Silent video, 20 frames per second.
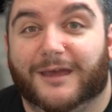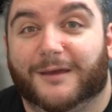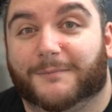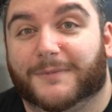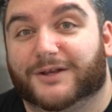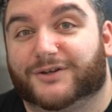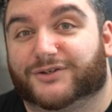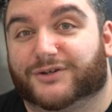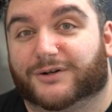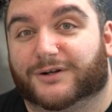
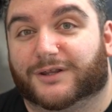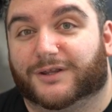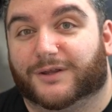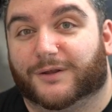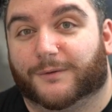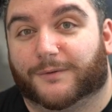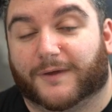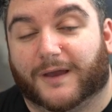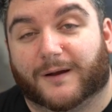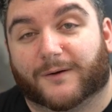make sure to
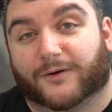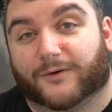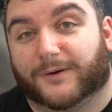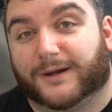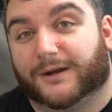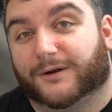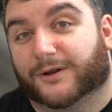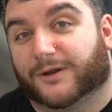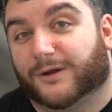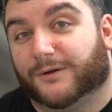use our
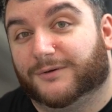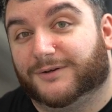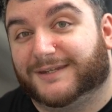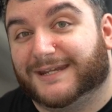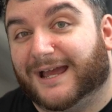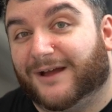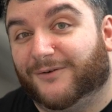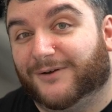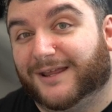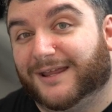creator code
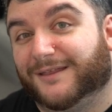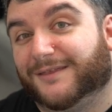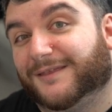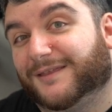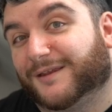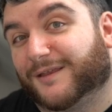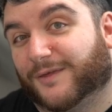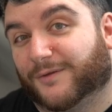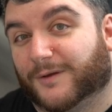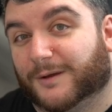down in
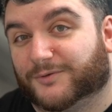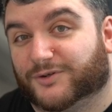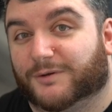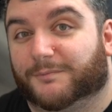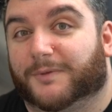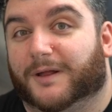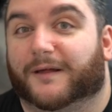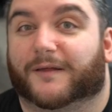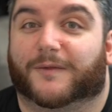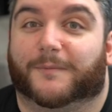the description
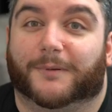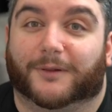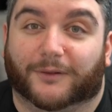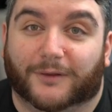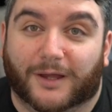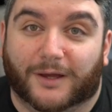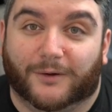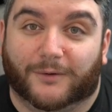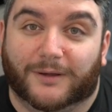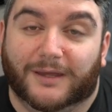box
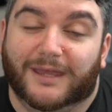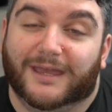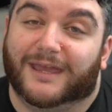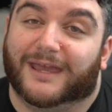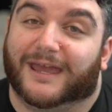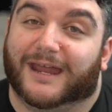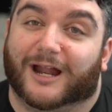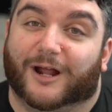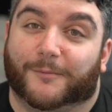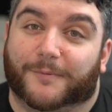below.
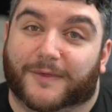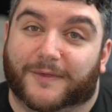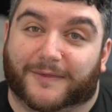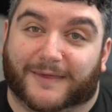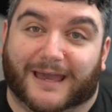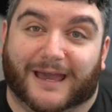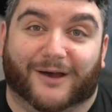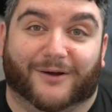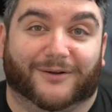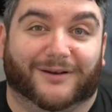It helps us
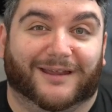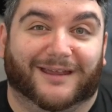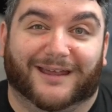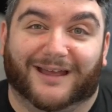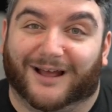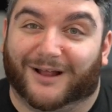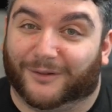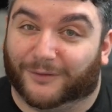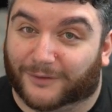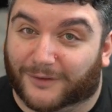out
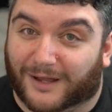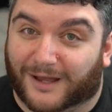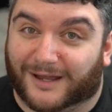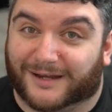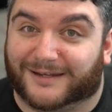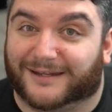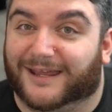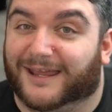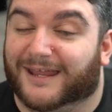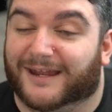a
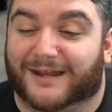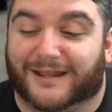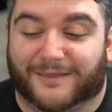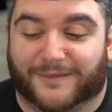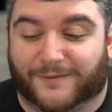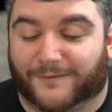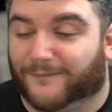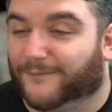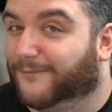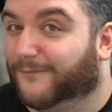lot, and
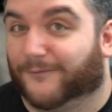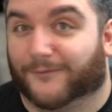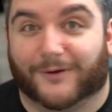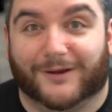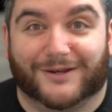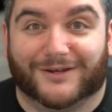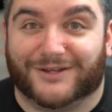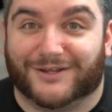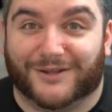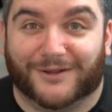it's
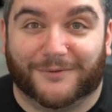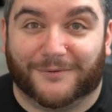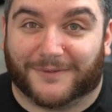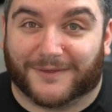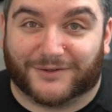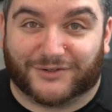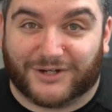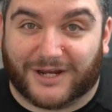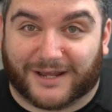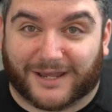free to use
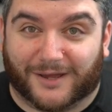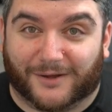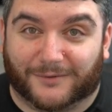at checkout.